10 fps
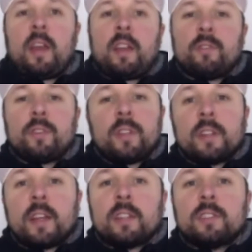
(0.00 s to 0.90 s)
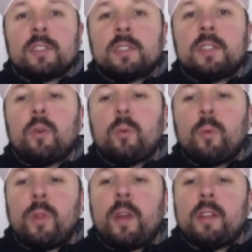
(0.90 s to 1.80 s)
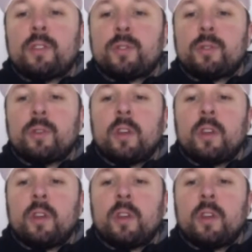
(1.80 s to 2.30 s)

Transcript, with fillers: and everything now that she's dealt with that issue.